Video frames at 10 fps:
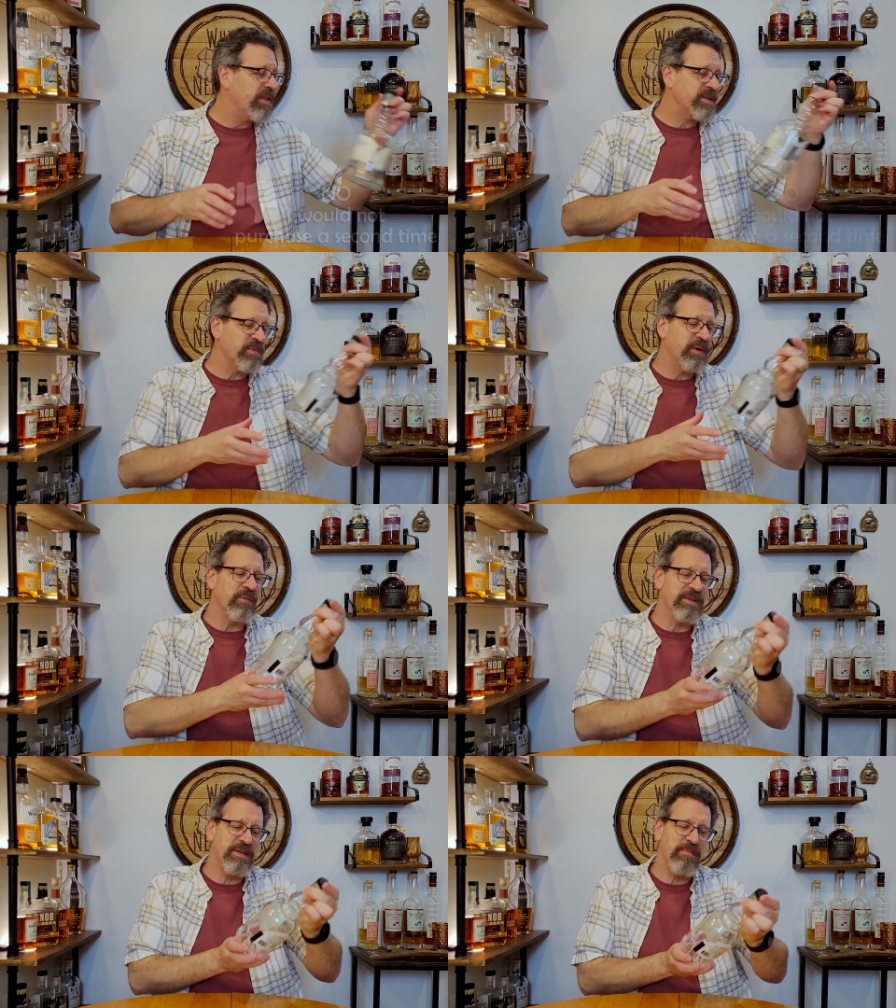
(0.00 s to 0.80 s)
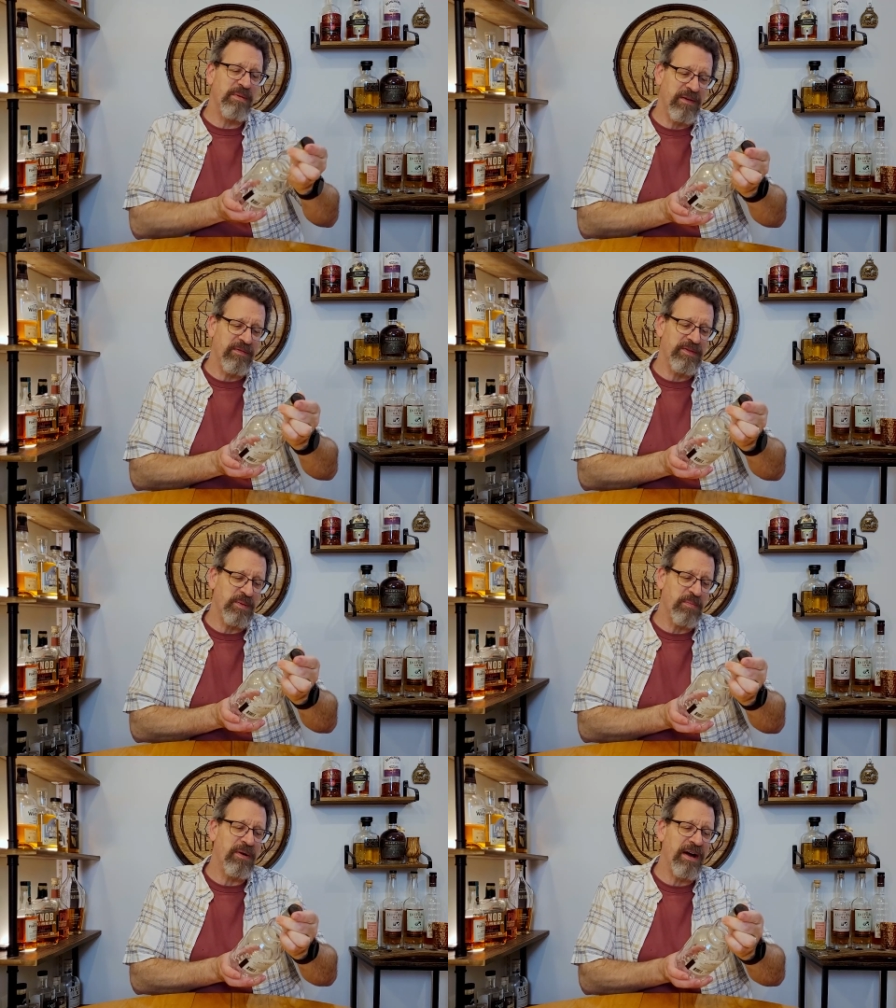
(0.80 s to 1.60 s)
this one was a bit of a
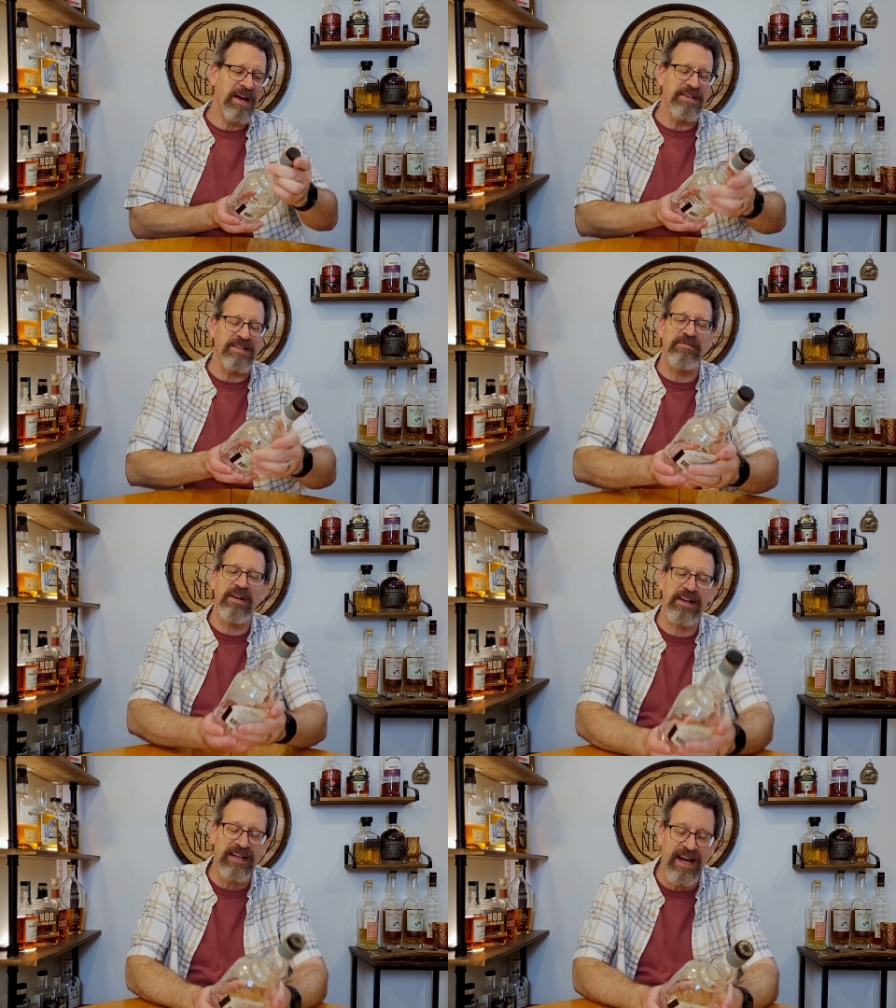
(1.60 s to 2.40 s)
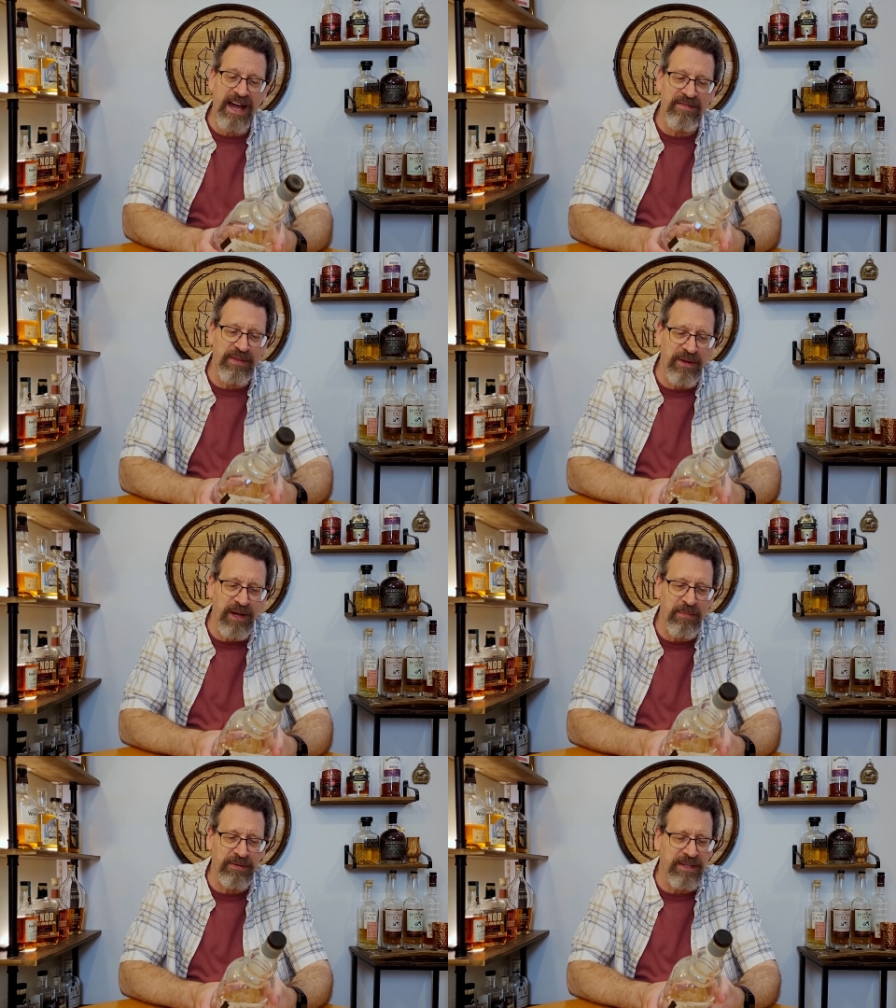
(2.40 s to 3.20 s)
surprise. In fact, I haven't
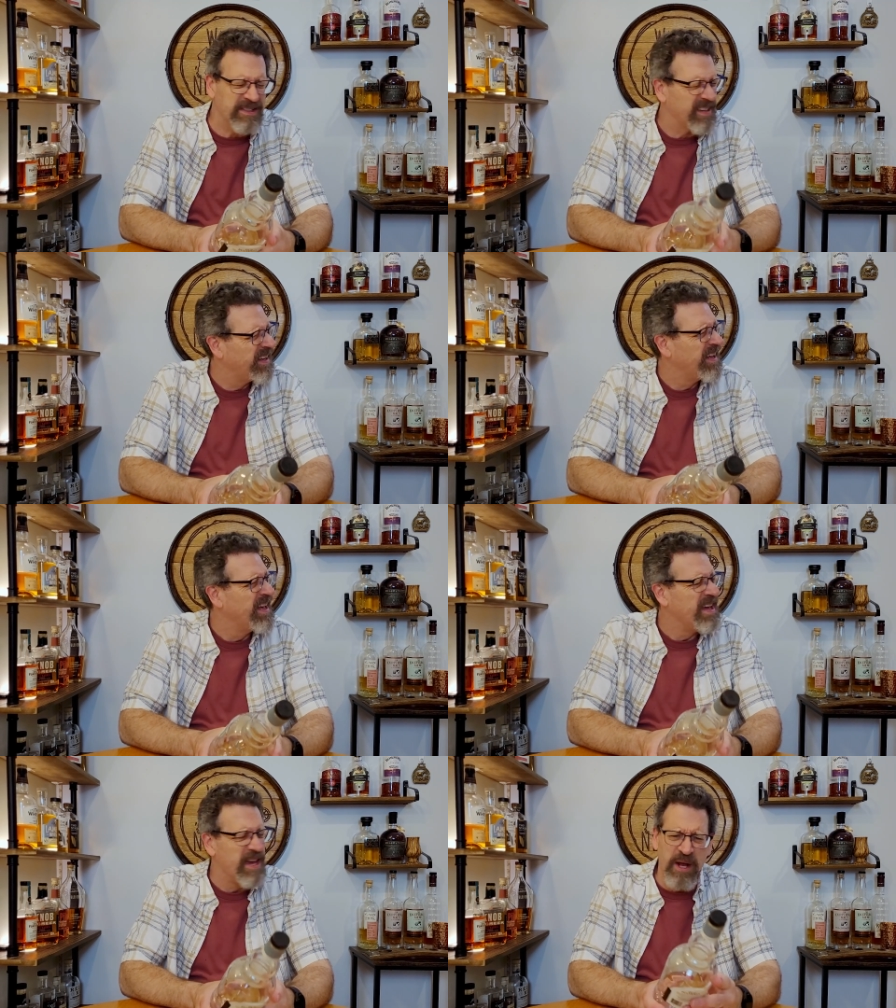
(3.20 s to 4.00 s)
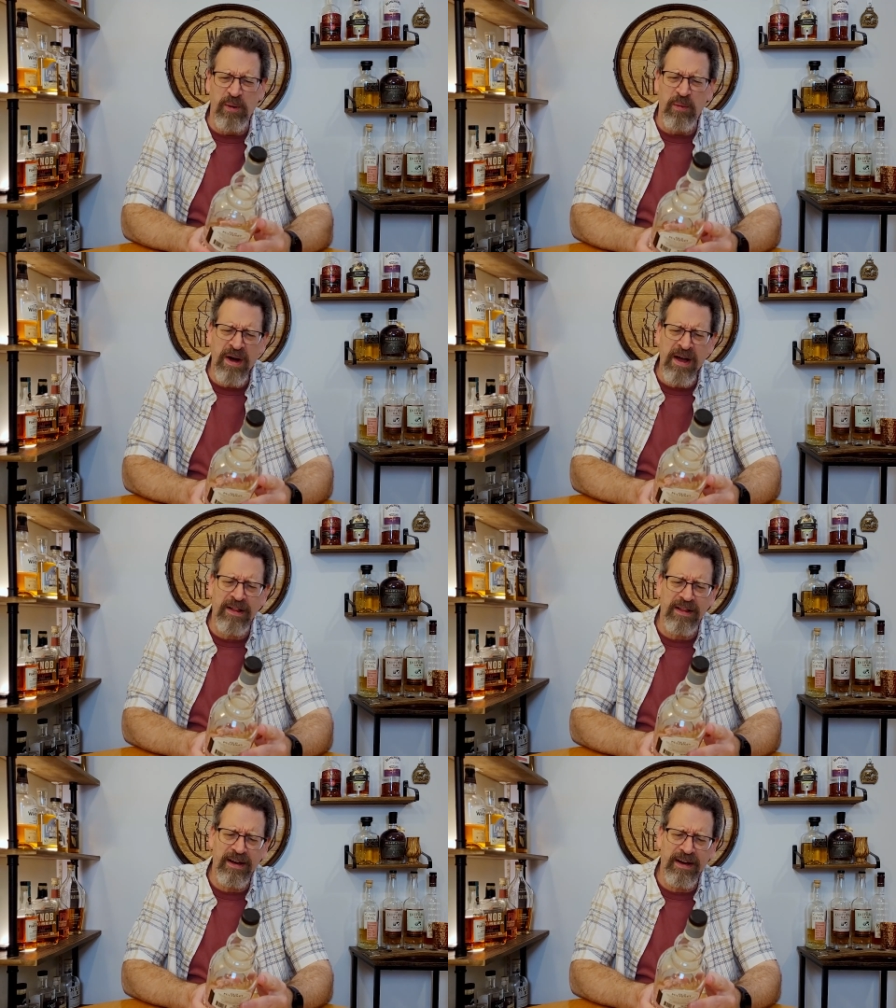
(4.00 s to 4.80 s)
thought about this in a
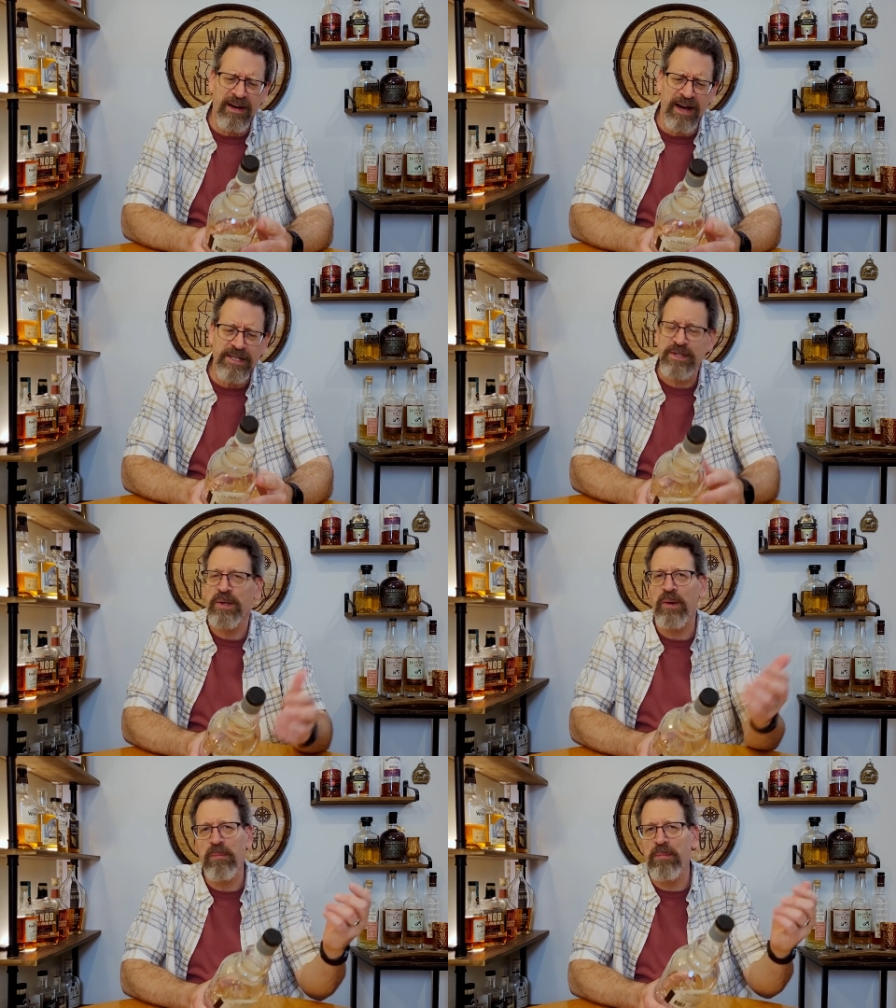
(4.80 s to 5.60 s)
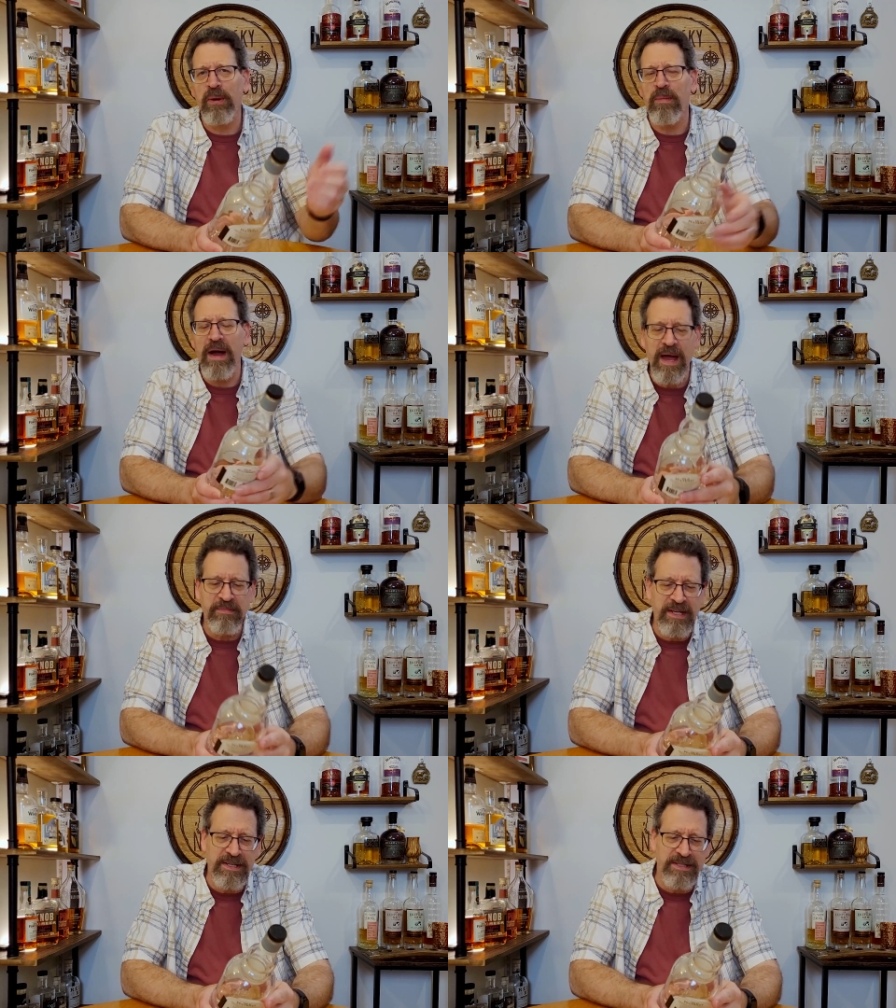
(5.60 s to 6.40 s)
while. Uh, I just go pull my
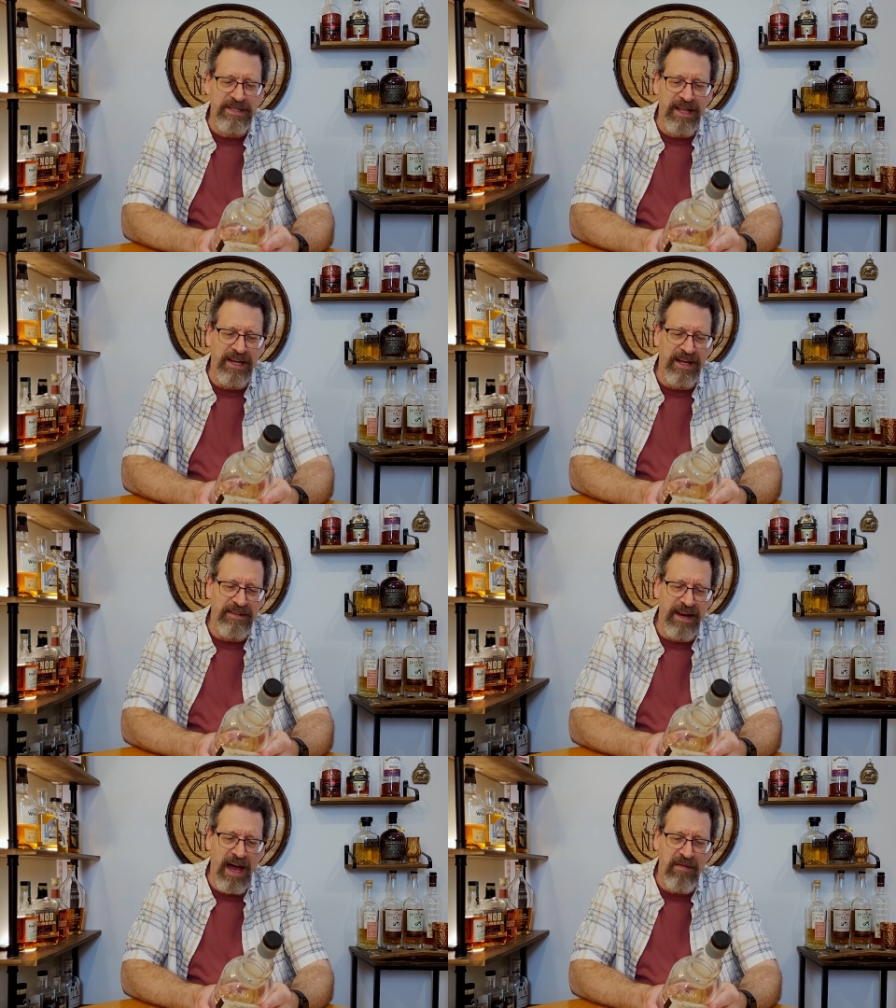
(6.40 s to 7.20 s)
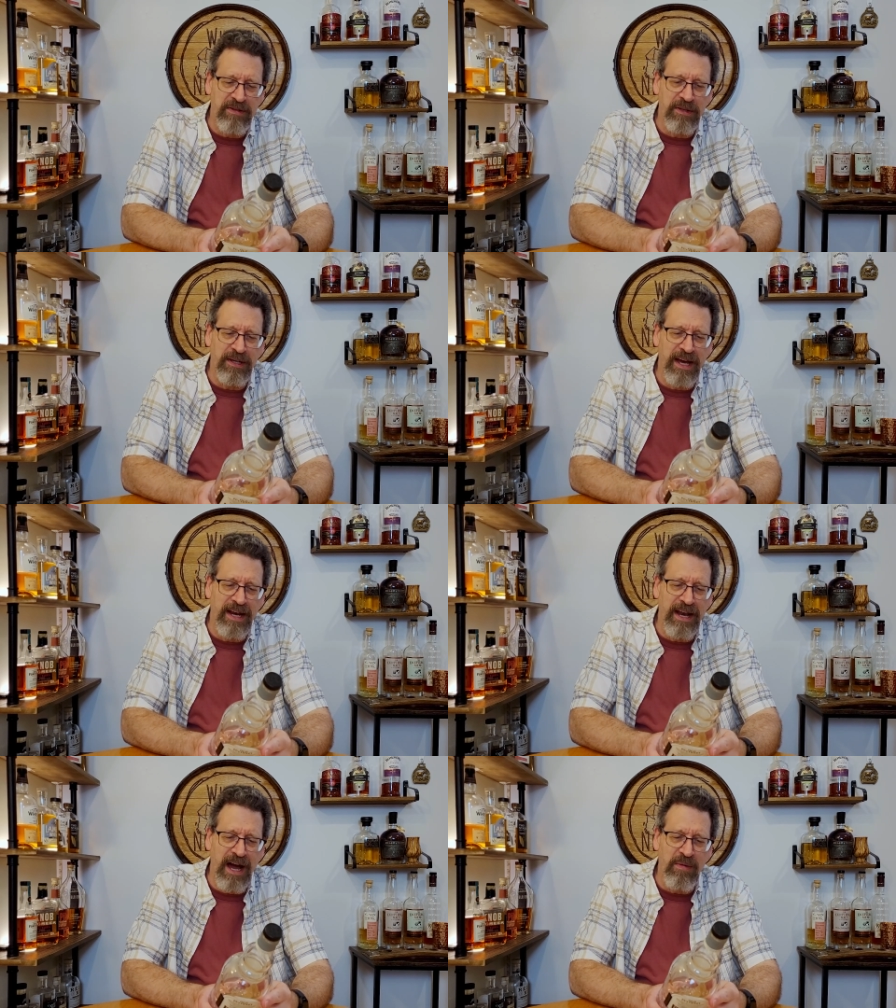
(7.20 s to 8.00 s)
empties and then and then have to look at
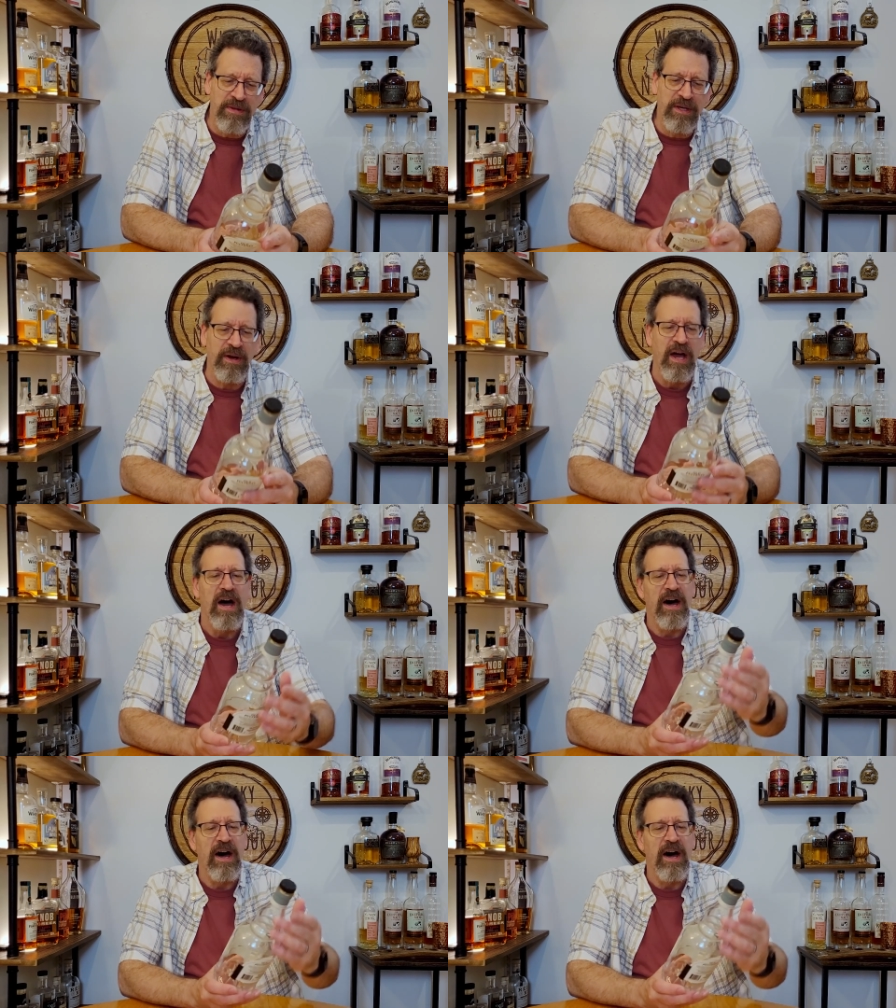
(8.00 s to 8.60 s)
it now with you.